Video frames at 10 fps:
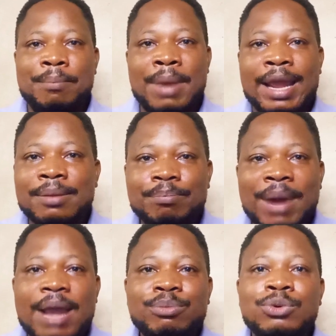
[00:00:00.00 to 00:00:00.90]
my
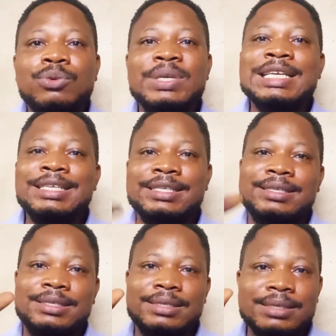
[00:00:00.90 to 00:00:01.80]
Bible
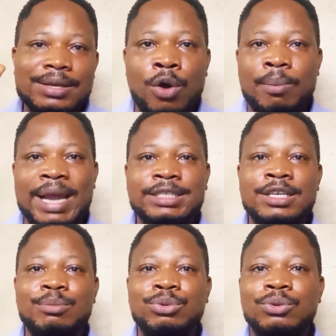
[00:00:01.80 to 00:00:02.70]
is on my
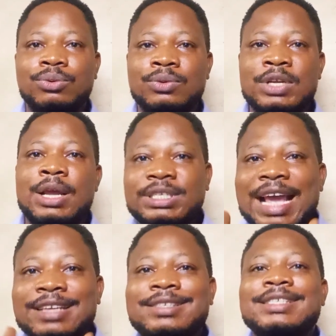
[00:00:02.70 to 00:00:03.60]
table. Once
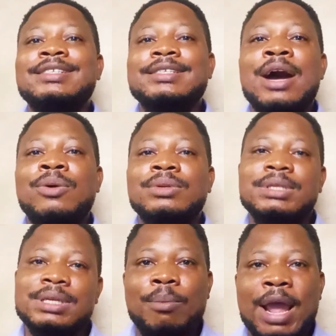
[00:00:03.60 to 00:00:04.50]
I sit
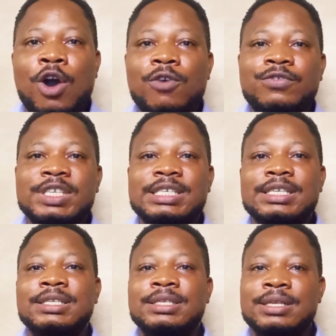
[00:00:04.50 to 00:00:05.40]
down on my
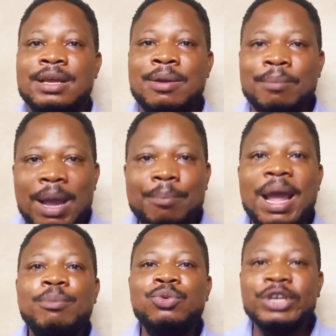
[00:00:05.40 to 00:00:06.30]
office seat, my
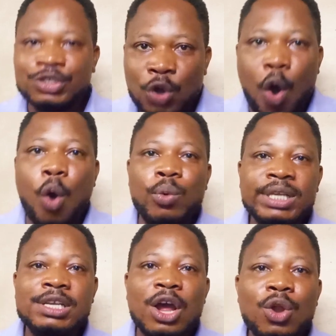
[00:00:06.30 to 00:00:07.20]
Bible is
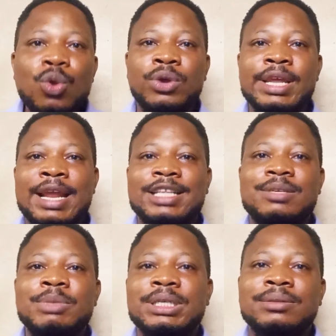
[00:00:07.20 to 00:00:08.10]
always looking
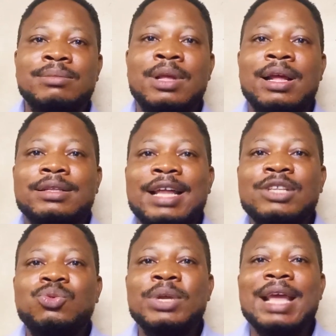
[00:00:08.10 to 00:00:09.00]
at me.
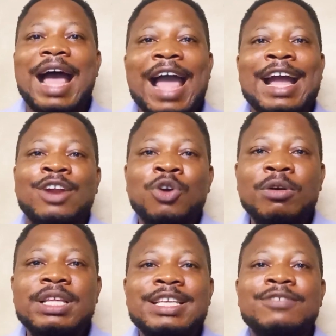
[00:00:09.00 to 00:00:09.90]
That way, I
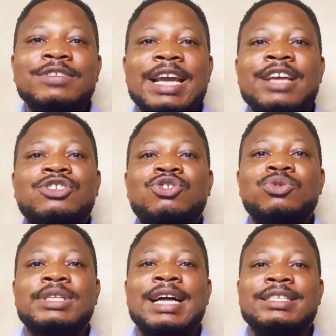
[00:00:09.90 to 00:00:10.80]
cannot give the
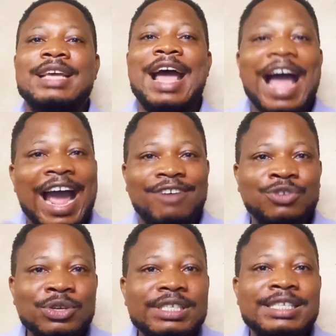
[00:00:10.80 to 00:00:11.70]
excuse that I
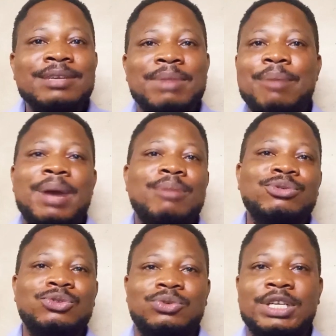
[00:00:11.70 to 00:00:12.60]
have not seen my
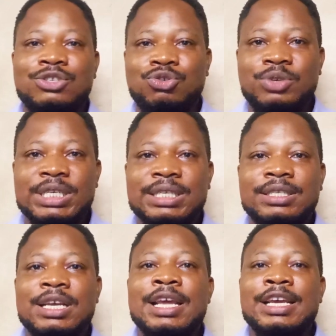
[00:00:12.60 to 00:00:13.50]
Bible today to read
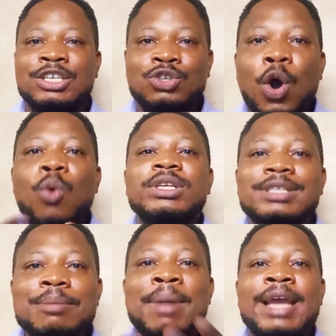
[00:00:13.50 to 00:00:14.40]
it. It
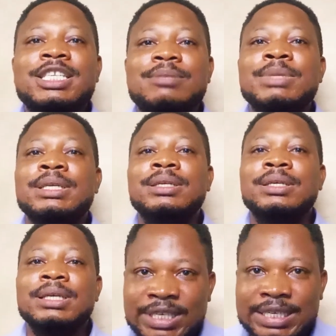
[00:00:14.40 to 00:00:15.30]
always reminds me
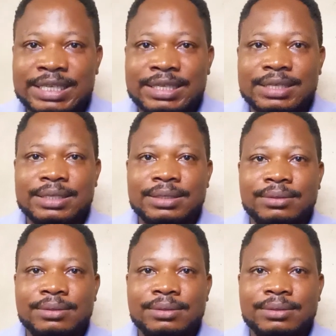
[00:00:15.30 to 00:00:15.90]
to read it.